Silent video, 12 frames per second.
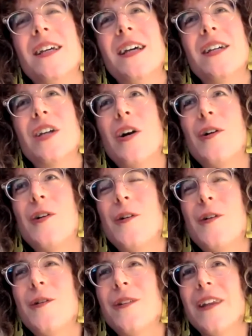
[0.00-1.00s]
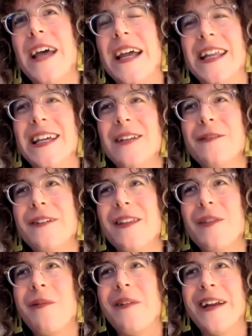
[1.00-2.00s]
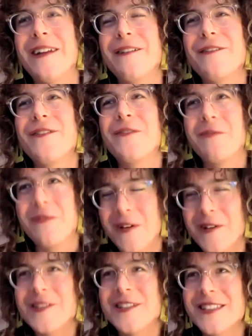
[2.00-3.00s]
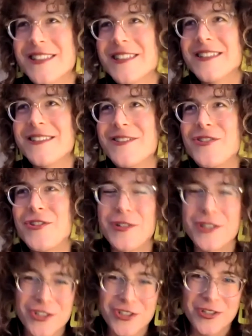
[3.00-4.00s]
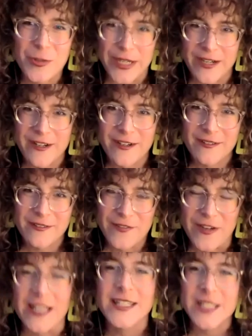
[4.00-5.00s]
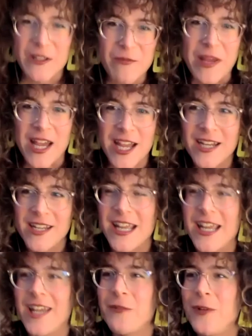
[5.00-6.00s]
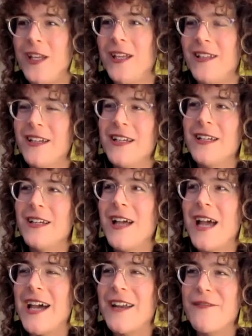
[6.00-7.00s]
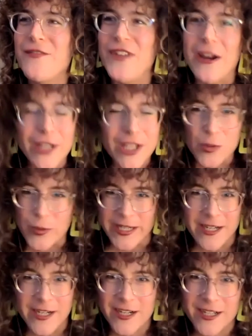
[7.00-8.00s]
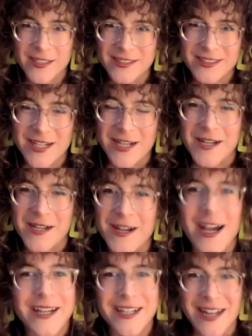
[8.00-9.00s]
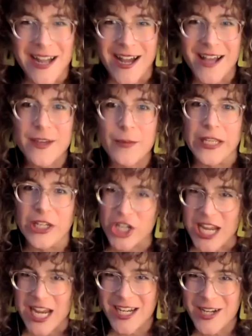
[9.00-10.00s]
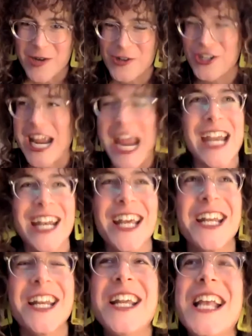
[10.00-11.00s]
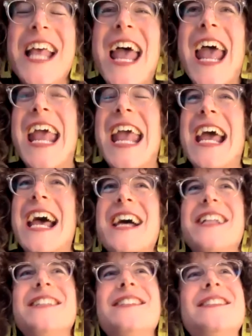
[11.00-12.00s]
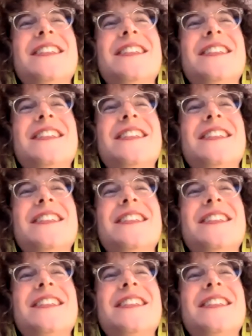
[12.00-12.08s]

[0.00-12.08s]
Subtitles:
co-led it with one of those Jewish queer friends of mine, and we had a very queer Haggadah that we co-created, and